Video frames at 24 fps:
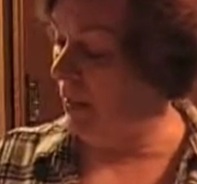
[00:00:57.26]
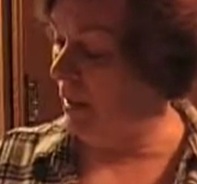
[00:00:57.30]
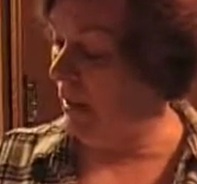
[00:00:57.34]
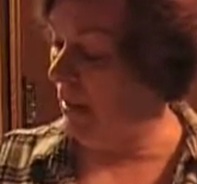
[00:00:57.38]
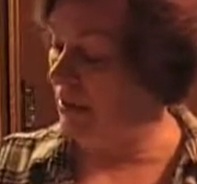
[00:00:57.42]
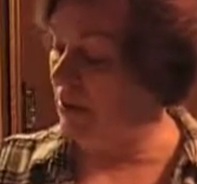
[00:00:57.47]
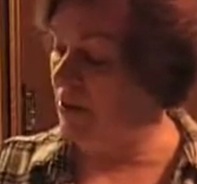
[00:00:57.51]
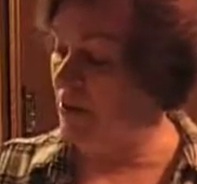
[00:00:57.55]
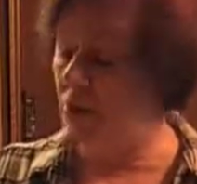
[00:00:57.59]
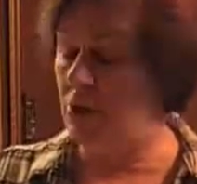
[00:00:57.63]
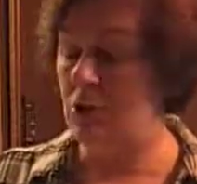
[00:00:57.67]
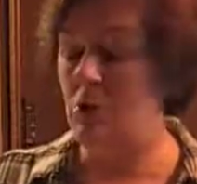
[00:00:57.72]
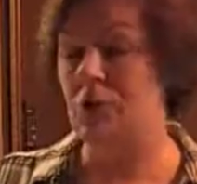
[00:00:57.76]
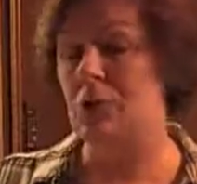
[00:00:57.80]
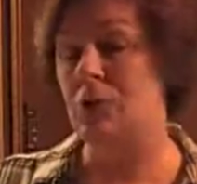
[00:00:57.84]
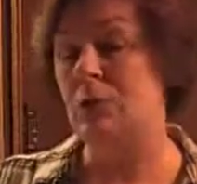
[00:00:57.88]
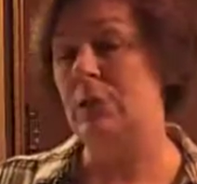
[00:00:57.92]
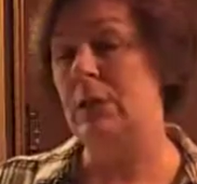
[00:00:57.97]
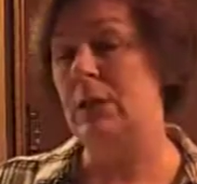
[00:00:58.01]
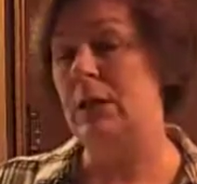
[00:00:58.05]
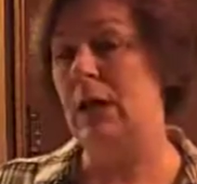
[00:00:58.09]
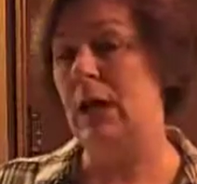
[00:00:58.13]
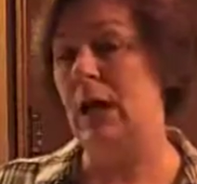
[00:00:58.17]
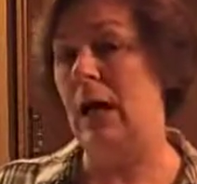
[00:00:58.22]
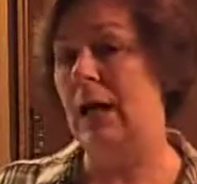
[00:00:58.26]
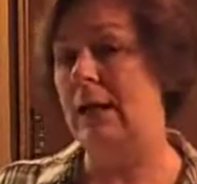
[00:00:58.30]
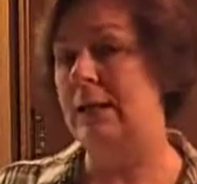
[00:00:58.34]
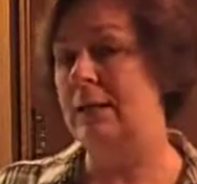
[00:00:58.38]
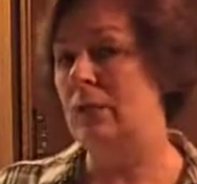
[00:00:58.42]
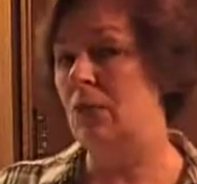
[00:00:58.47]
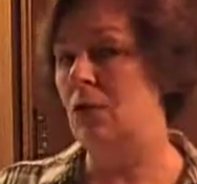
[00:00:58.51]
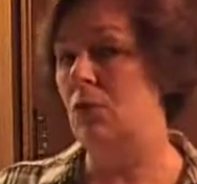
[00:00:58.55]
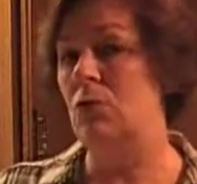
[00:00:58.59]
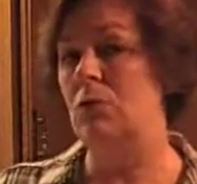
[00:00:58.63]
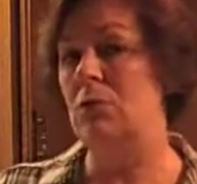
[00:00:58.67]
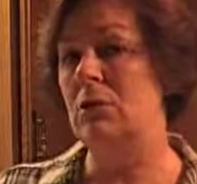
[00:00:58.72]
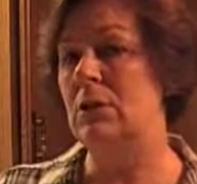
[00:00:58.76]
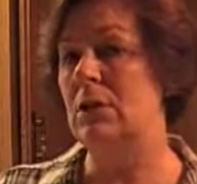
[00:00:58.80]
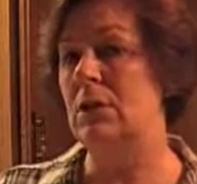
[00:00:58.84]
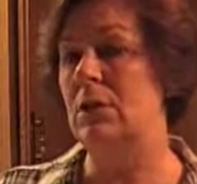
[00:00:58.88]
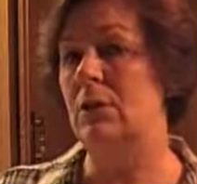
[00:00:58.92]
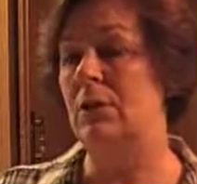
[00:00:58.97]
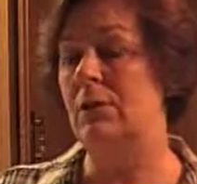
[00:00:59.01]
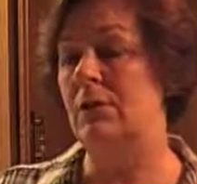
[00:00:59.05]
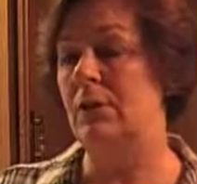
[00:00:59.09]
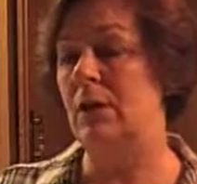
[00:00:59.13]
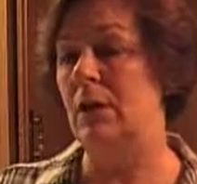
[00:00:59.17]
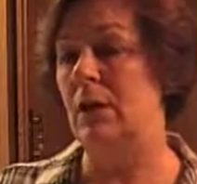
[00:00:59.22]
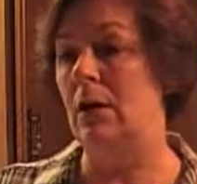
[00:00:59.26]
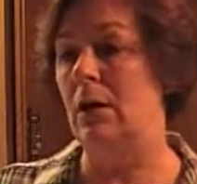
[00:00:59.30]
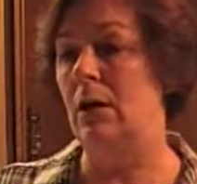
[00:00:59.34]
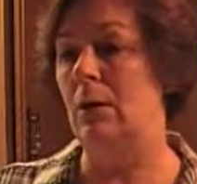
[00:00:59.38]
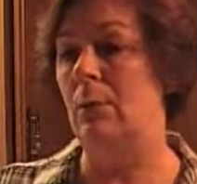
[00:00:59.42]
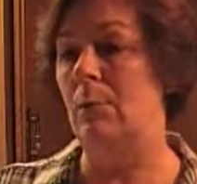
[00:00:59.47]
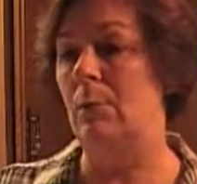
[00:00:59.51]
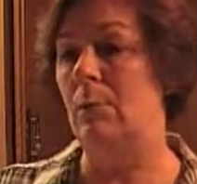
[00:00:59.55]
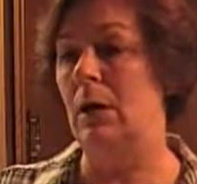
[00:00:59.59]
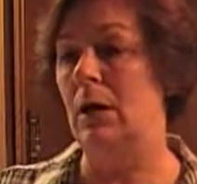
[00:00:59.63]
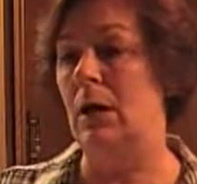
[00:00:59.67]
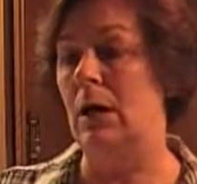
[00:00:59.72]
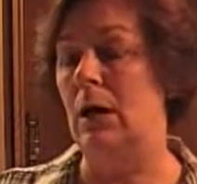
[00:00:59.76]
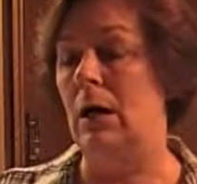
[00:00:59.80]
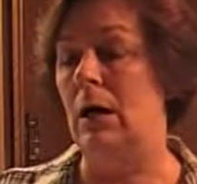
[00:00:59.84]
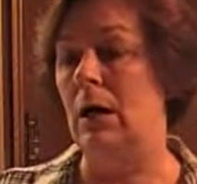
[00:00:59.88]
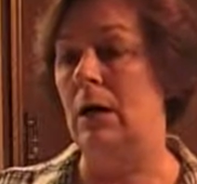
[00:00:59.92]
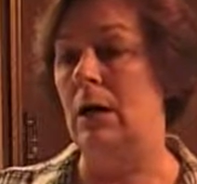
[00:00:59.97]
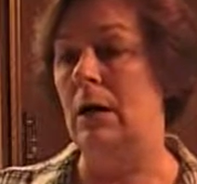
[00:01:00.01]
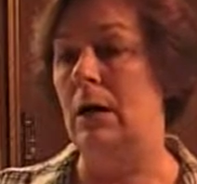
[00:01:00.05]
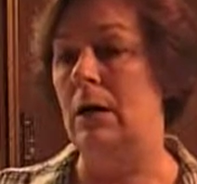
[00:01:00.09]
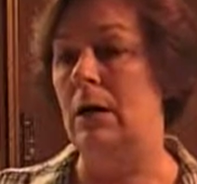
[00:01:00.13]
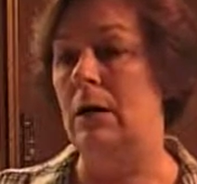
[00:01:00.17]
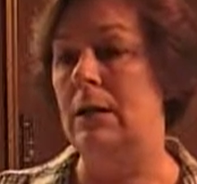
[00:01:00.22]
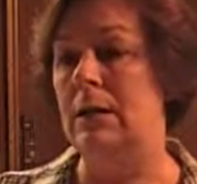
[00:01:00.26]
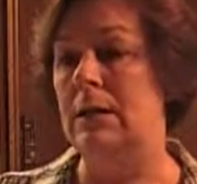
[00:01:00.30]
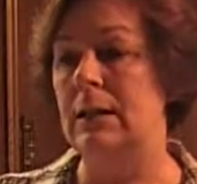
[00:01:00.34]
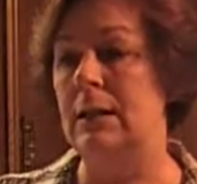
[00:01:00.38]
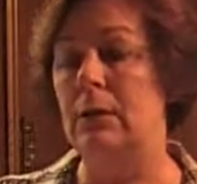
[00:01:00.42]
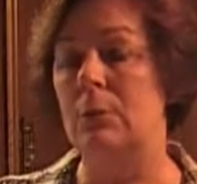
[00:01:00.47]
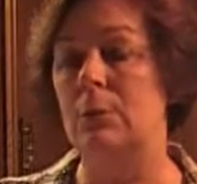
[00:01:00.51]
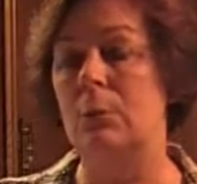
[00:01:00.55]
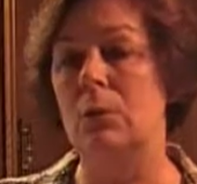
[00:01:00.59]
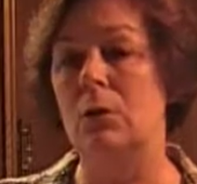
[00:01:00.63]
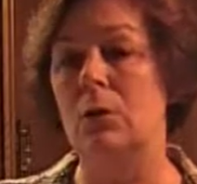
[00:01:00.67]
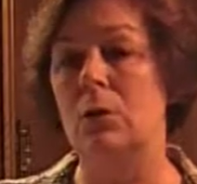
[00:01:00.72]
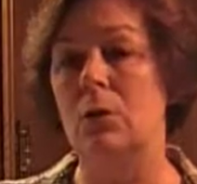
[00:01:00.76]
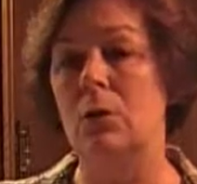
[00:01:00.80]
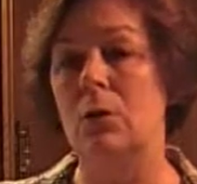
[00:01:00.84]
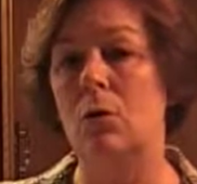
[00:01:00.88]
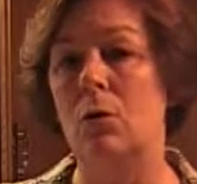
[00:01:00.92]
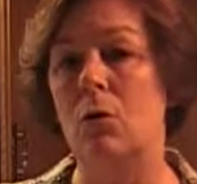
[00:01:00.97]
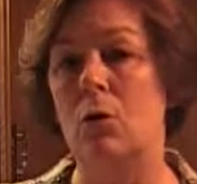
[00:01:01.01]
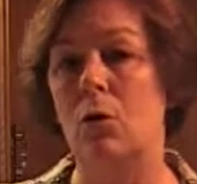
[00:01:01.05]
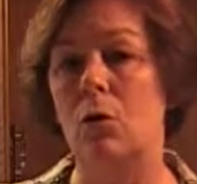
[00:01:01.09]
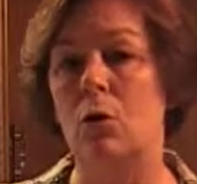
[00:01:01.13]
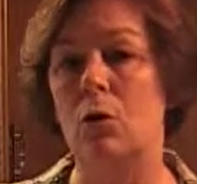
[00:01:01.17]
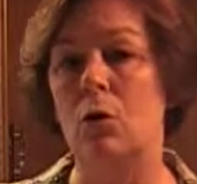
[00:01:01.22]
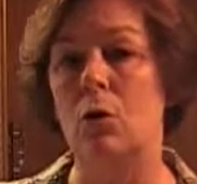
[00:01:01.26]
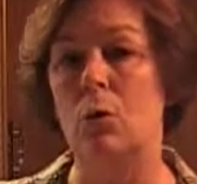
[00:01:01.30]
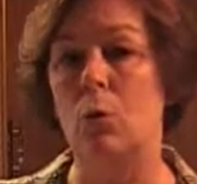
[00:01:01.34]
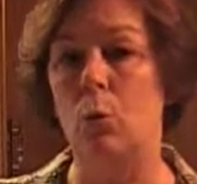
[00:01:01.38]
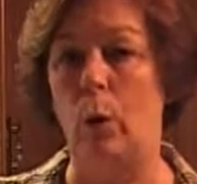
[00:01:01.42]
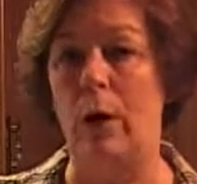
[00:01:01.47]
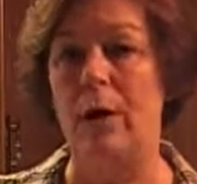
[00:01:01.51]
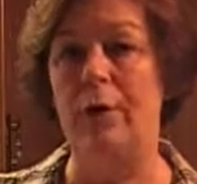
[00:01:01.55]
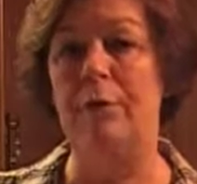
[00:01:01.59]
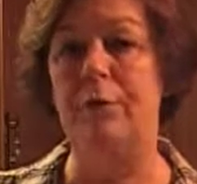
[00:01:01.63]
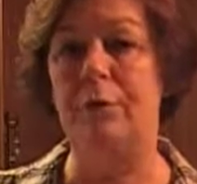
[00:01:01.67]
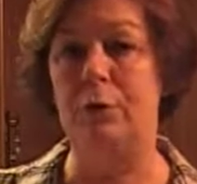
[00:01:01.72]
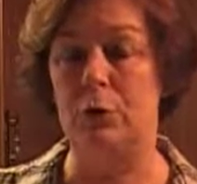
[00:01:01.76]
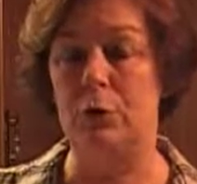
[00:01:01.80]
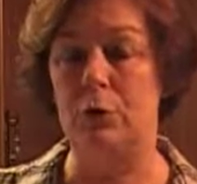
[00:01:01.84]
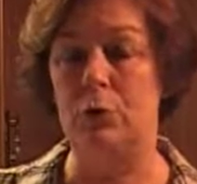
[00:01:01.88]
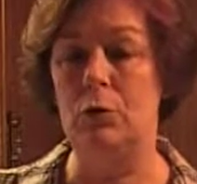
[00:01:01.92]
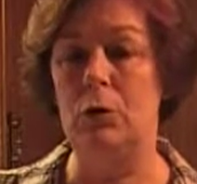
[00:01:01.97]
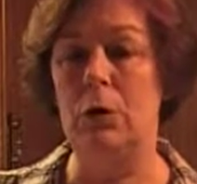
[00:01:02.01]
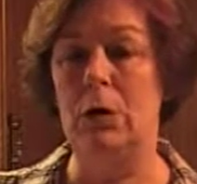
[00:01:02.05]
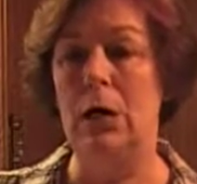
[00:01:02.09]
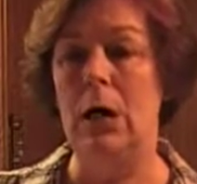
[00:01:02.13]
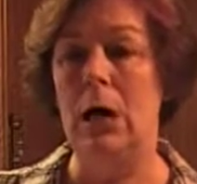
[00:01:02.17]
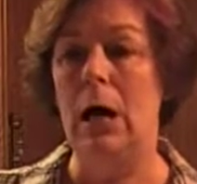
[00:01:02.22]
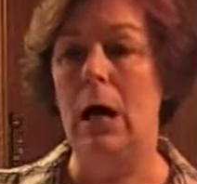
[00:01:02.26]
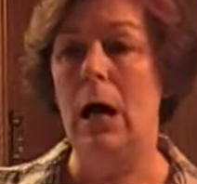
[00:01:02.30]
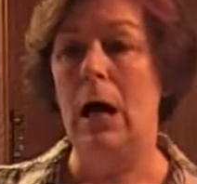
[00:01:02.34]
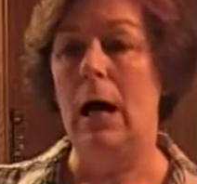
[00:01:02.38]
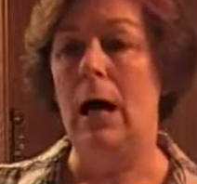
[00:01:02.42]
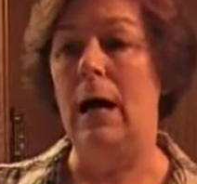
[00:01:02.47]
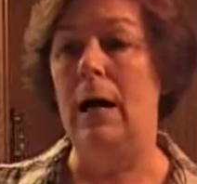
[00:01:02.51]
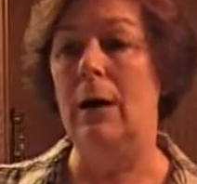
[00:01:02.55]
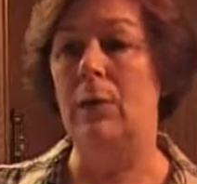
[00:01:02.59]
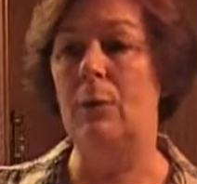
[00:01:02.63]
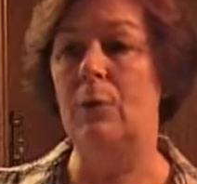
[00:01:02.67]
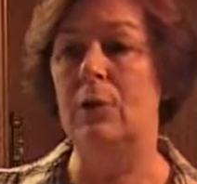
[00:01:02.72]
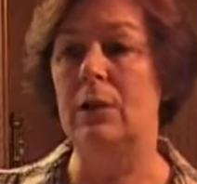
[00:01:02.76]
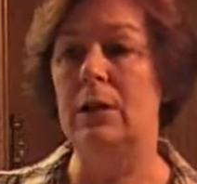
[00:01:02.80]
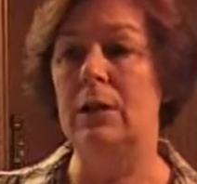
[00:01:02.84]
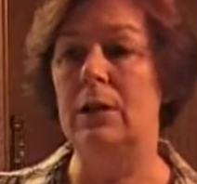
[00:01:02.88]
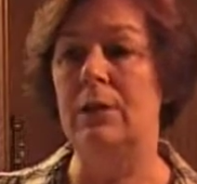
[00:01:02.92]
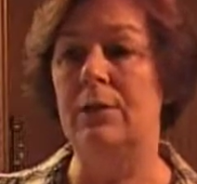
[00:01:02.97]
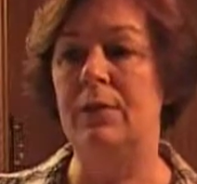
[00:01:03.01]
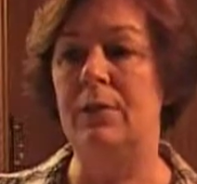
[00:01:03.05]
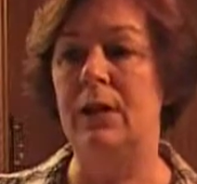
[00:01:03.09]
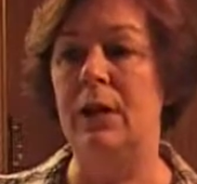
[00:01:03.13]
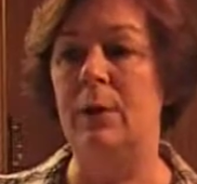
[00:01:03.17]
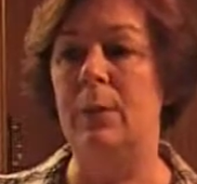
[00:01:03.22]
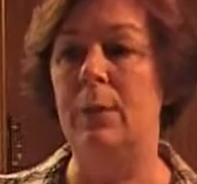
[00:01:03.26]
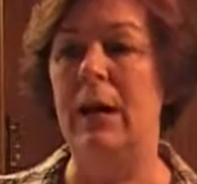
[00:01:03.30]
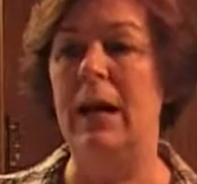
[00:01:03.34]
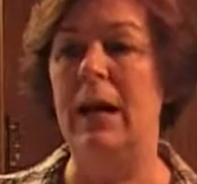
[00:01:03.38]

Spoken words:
out of surgery, I don't give them kibble or wet food. I will give them